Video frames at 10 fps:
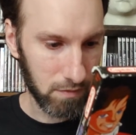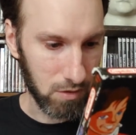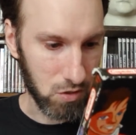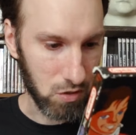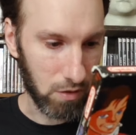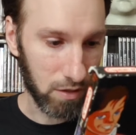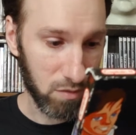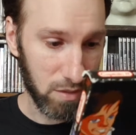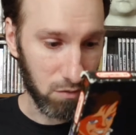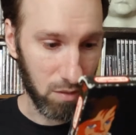This show, I could
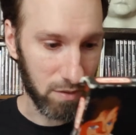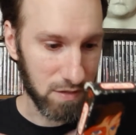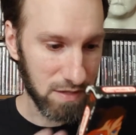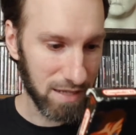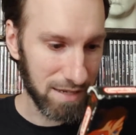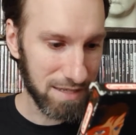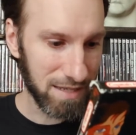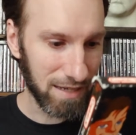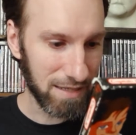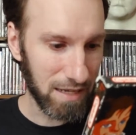be wrong, but it says
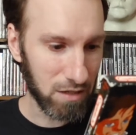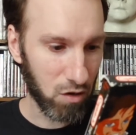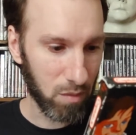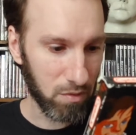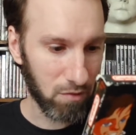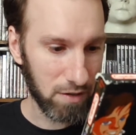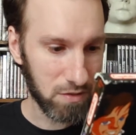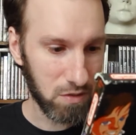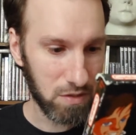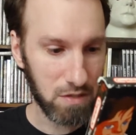1998 copyright
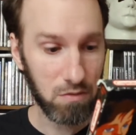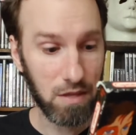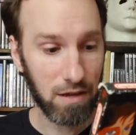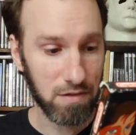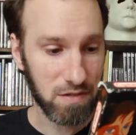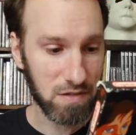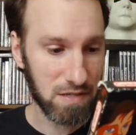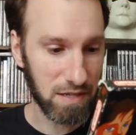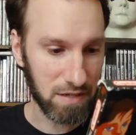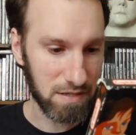to
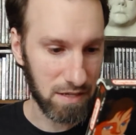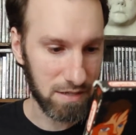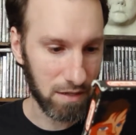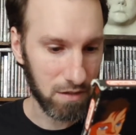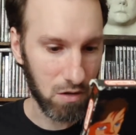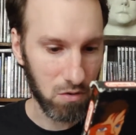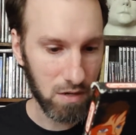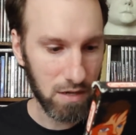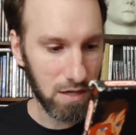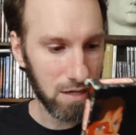2006 Nintendo.
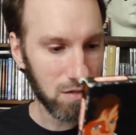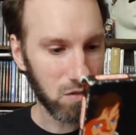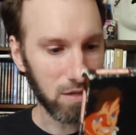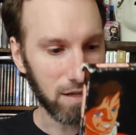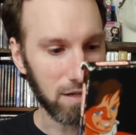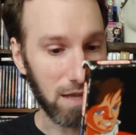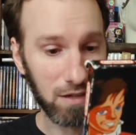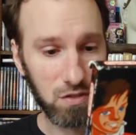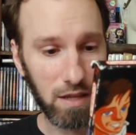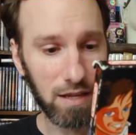So yeah,
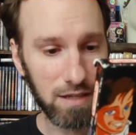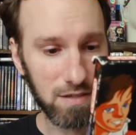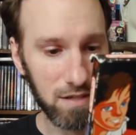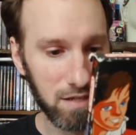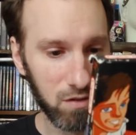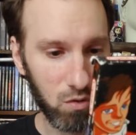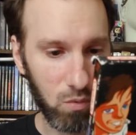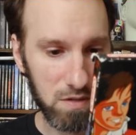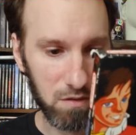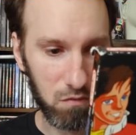actually, I guess Nintendo
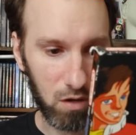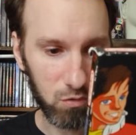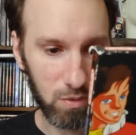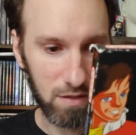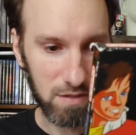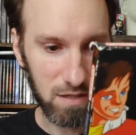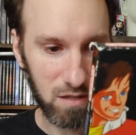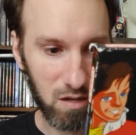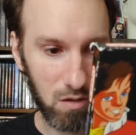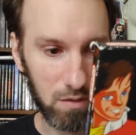wasn't involved with this.
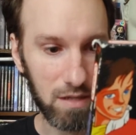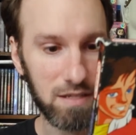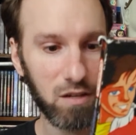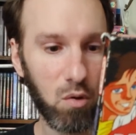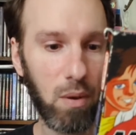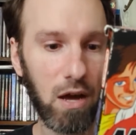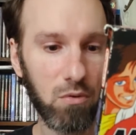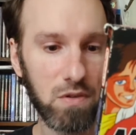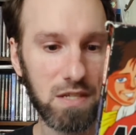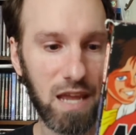Nintendo
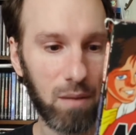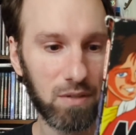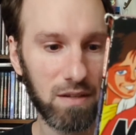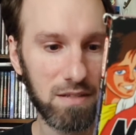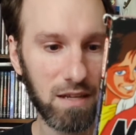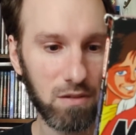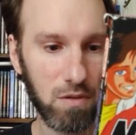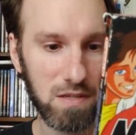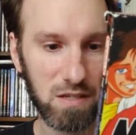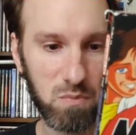Powers Captain Nintendo,
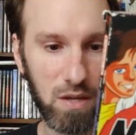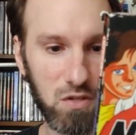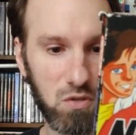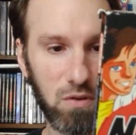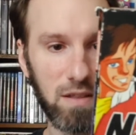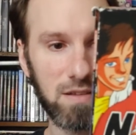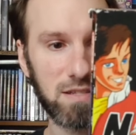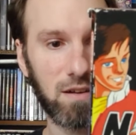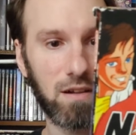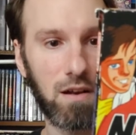the six-page story that
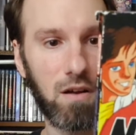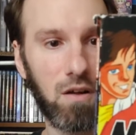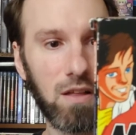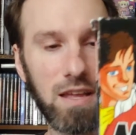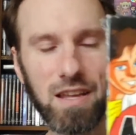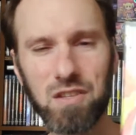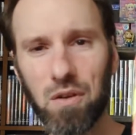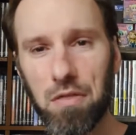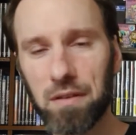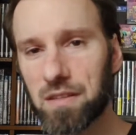started it all. So
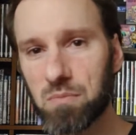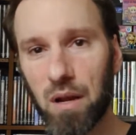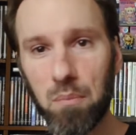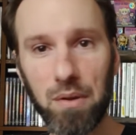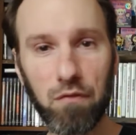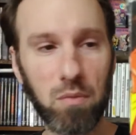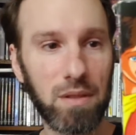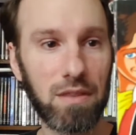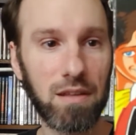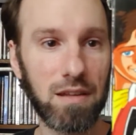I think this might have been
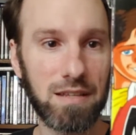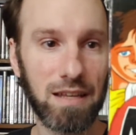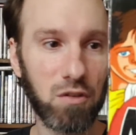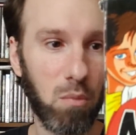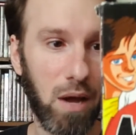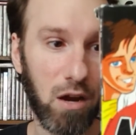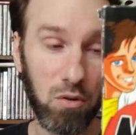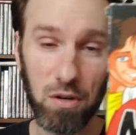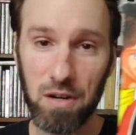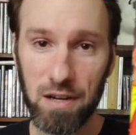from the Nintendo
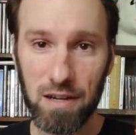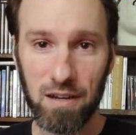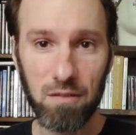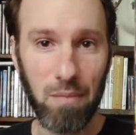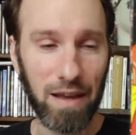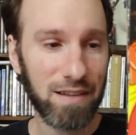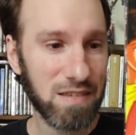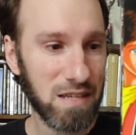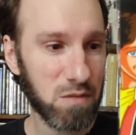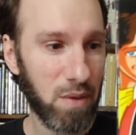Power
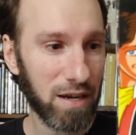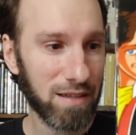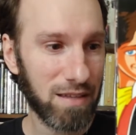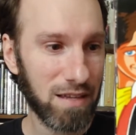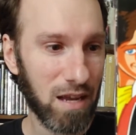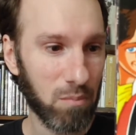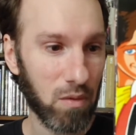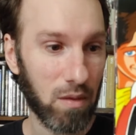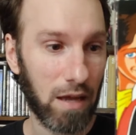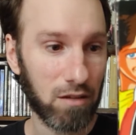magazines back in the day.
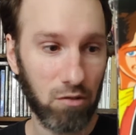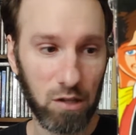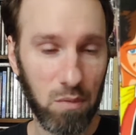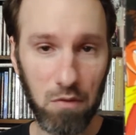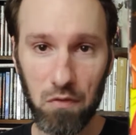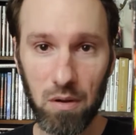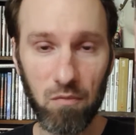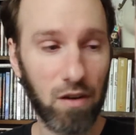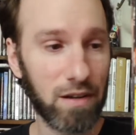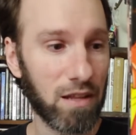Correct me if I'm
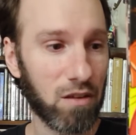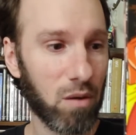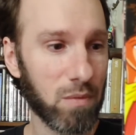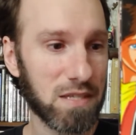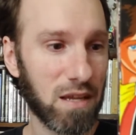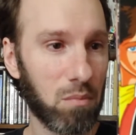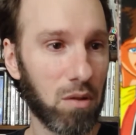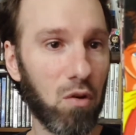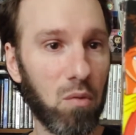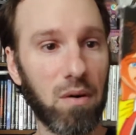wrong in the comments down
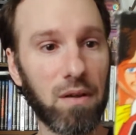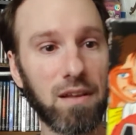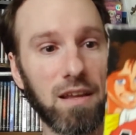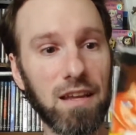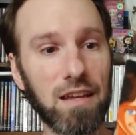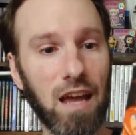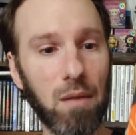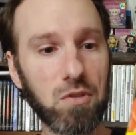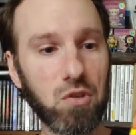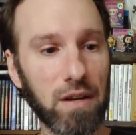below, but I've
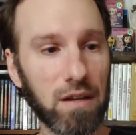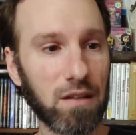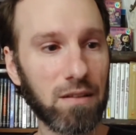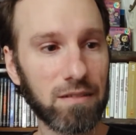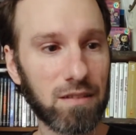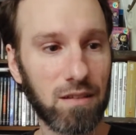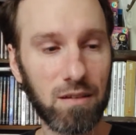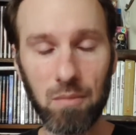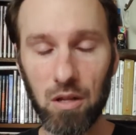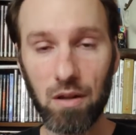been trying to collect a
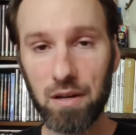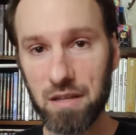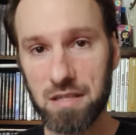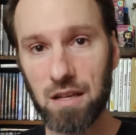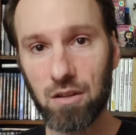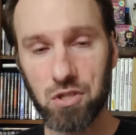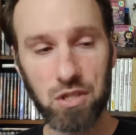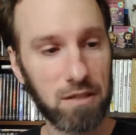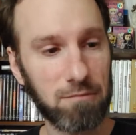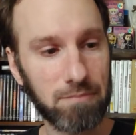lot of
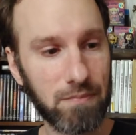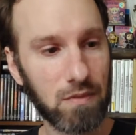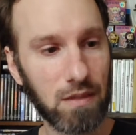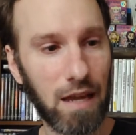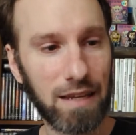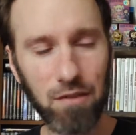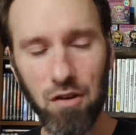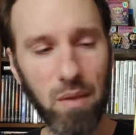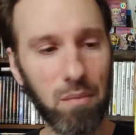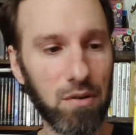nostalgic... I can't
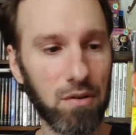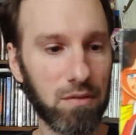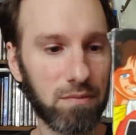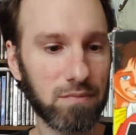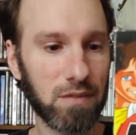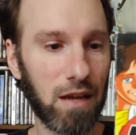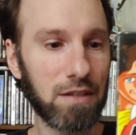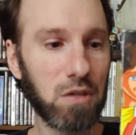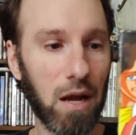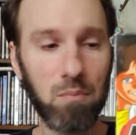remember,
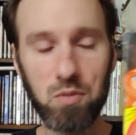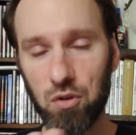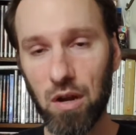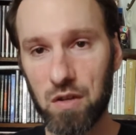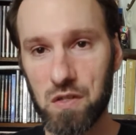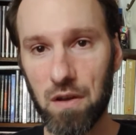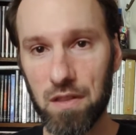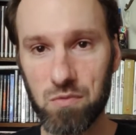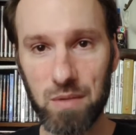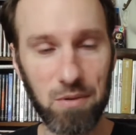I'm sure I saw
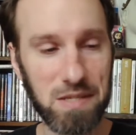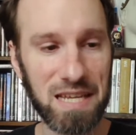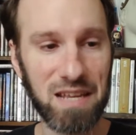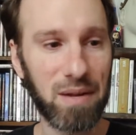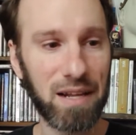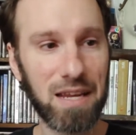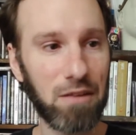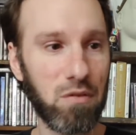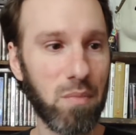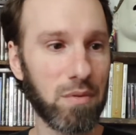this when I was a kid, but I can't
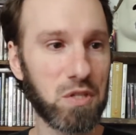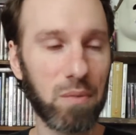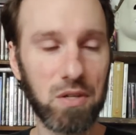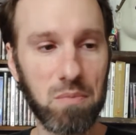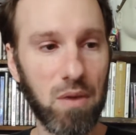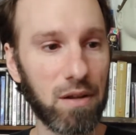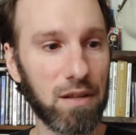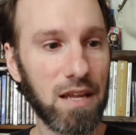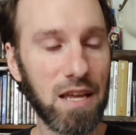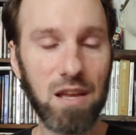remember too much about
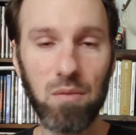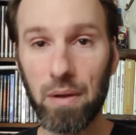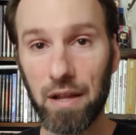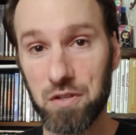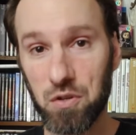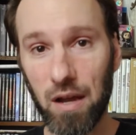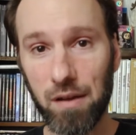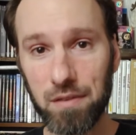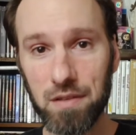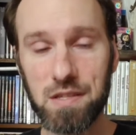it. But I do
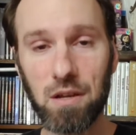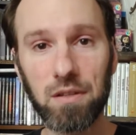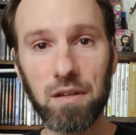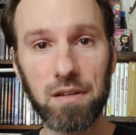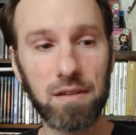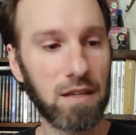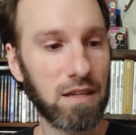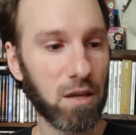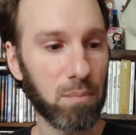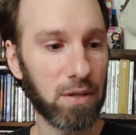have the Zelda
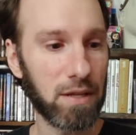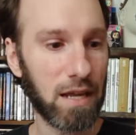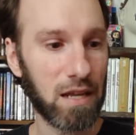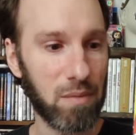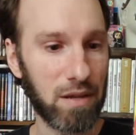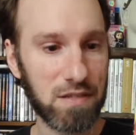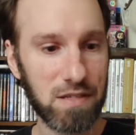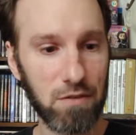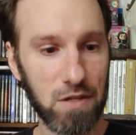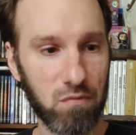complete animated
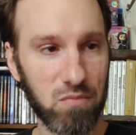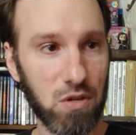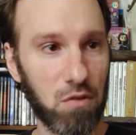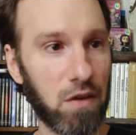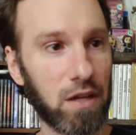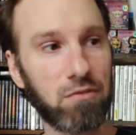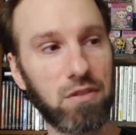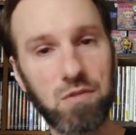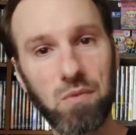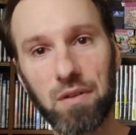series from Shelf Factory
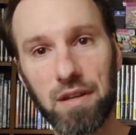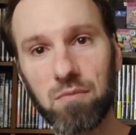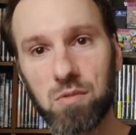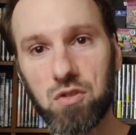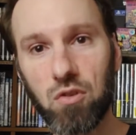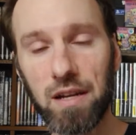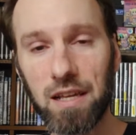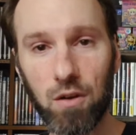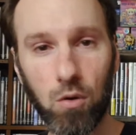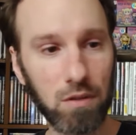as well. And I was trying to
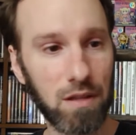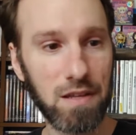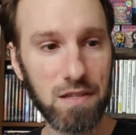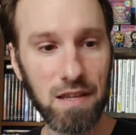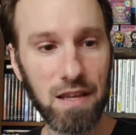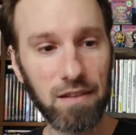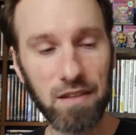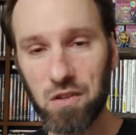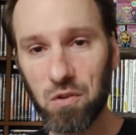get a hold of this. This